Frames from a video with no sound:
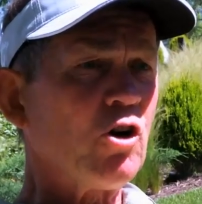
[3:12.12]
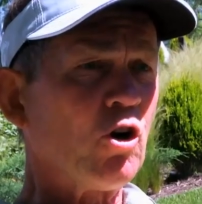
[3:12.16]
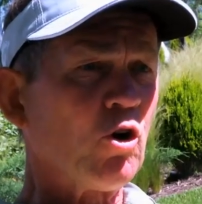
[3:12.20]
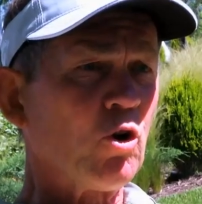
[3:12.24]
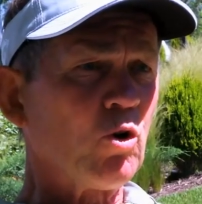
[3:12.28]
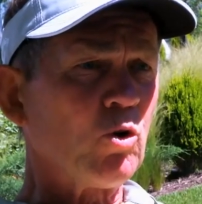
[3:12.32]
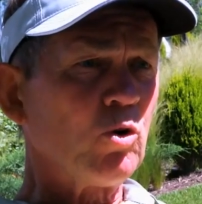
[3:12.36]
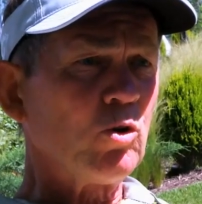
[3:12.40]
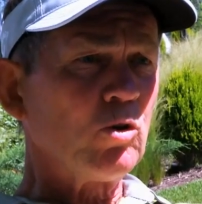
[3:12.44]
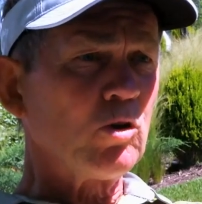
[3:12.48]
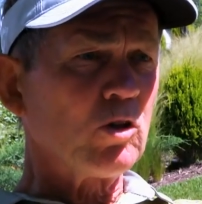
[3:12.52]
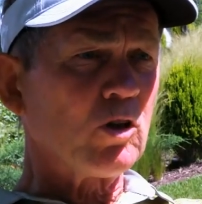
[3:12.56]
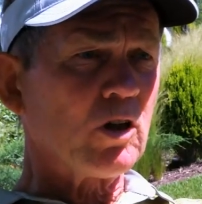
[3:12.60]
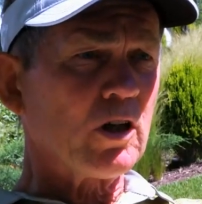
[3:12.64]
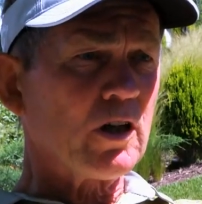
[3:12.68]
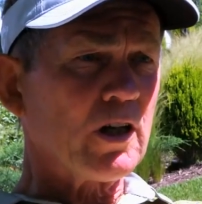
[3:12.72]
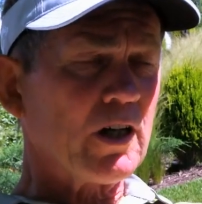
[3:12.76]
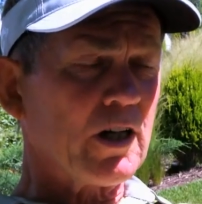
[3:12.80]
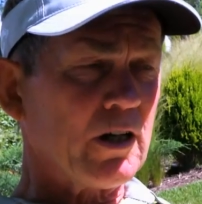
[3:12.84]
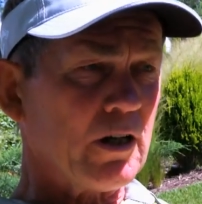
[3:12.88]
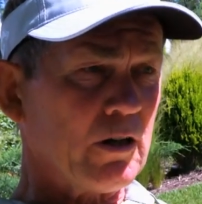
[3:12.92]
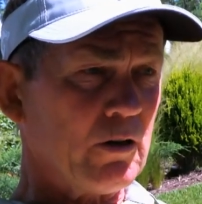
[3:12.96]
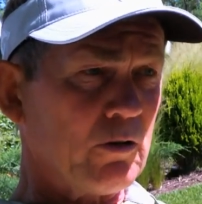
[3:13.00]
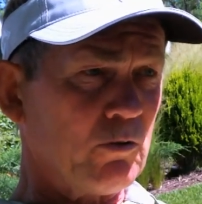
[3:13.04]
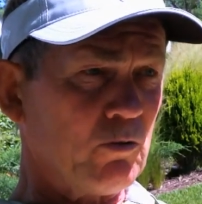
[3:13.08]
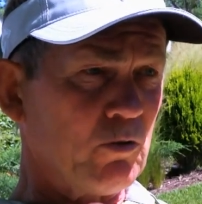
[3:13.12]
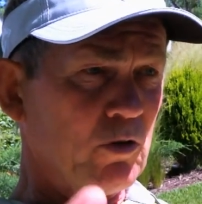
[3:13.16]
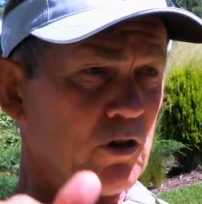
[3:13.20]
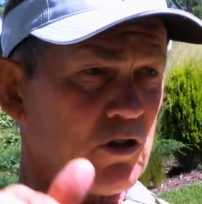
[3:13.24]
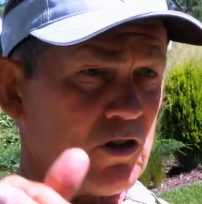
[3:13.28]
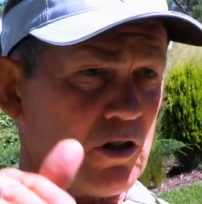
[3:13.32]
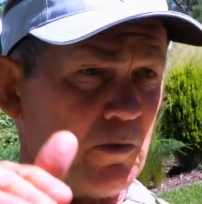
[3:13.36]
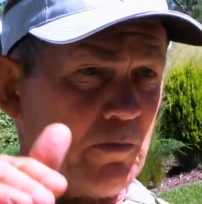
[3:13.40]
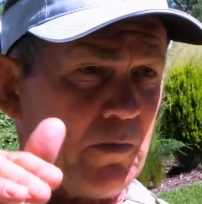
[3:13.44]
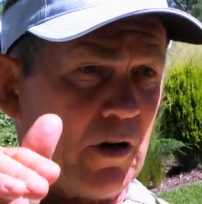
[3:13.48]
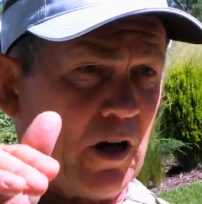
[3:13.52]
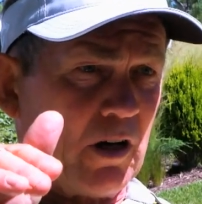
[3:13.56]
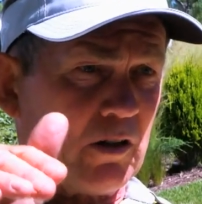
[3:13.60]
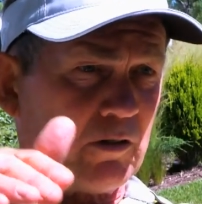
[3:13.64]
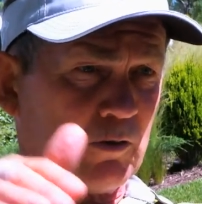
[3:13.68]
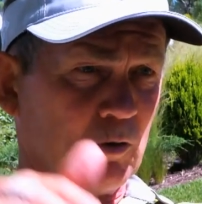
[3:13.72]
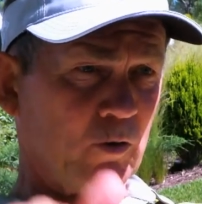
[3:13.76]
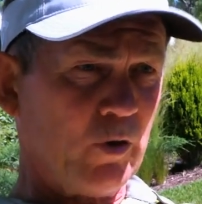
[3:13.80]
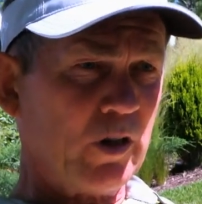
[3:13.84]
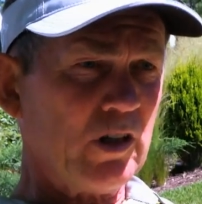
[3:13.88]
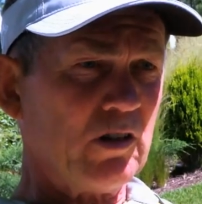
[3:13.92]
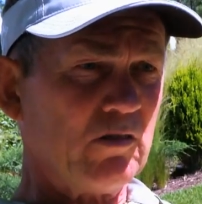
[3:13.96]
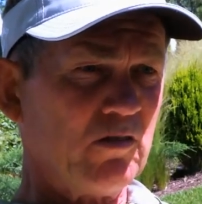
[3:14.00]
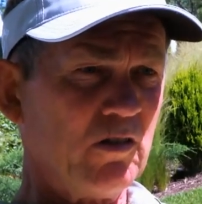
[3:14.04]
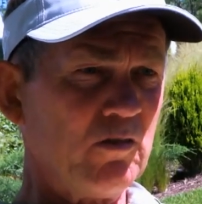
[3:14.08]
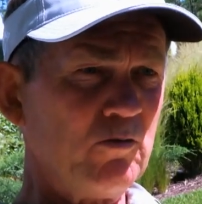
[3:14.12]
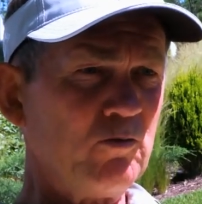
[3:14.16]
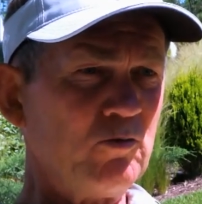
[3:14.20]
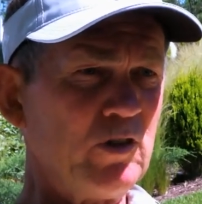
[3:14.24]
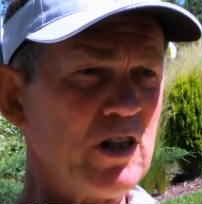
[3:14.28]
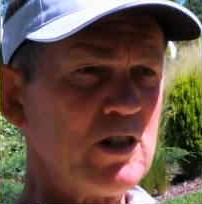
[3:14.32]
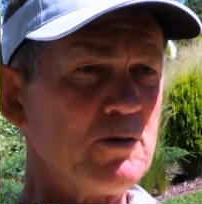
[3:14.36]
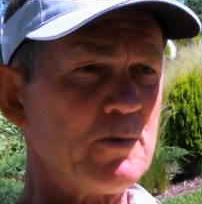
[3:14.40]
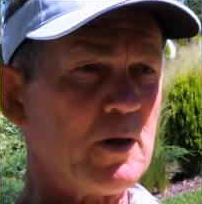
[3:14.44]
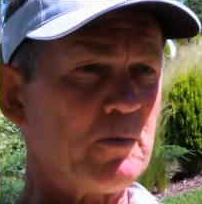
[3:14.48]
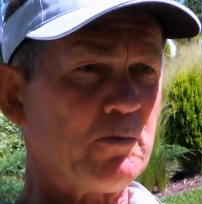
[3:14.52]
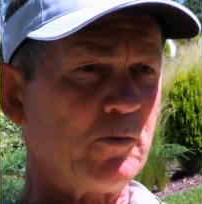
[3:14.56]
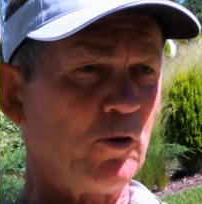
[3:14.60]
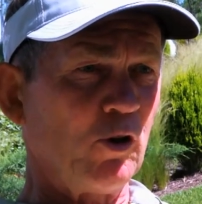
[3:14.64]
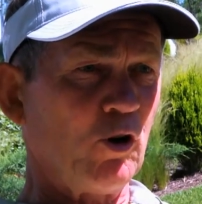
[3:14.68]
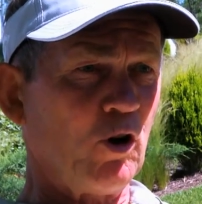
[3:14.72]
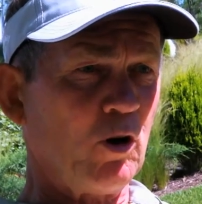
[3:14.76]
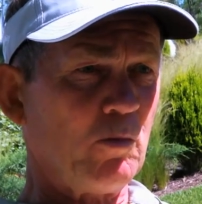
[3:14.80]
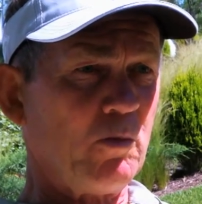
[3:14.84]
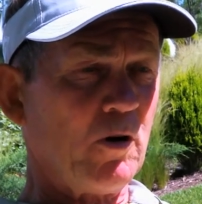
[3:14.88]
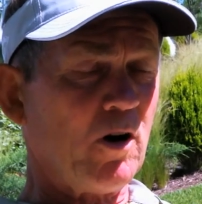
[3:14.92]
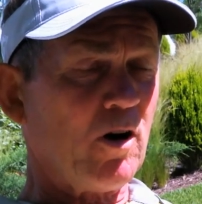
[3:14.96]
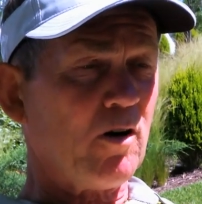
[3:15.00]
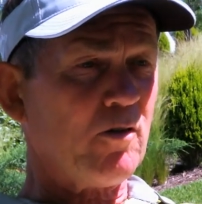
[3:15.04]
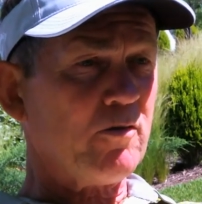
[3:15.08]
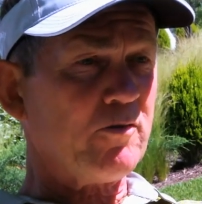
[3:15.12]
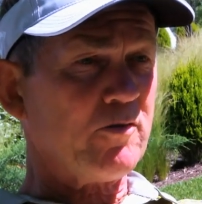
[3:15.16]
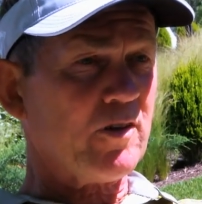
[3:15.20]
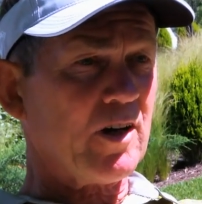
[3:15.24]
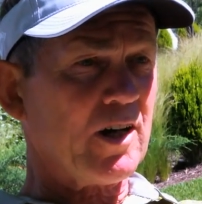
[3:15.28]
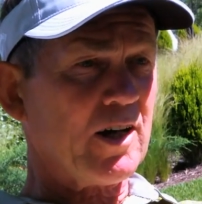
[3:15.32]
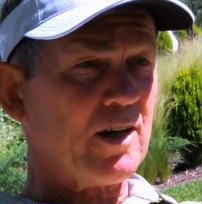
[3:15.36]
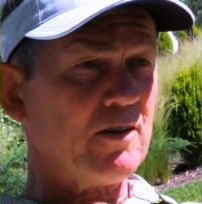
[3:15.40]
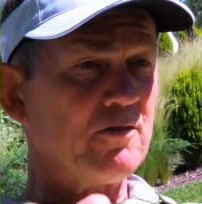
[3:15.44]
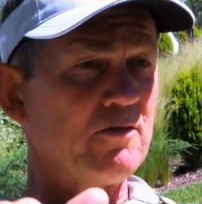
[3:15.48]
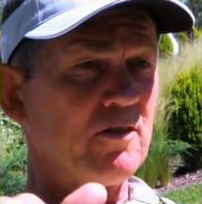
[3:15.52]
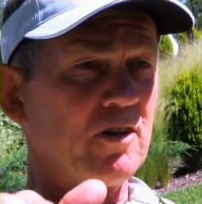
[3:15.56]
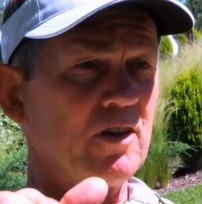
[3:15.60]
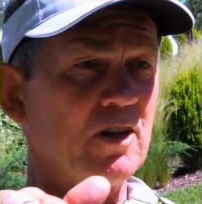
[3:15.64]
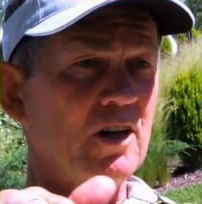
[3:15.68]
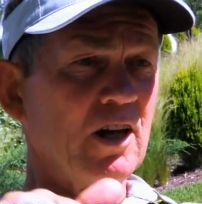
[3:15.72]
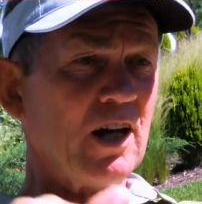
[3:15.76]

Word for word: hole uh, was a, a quite a reasonably long par five,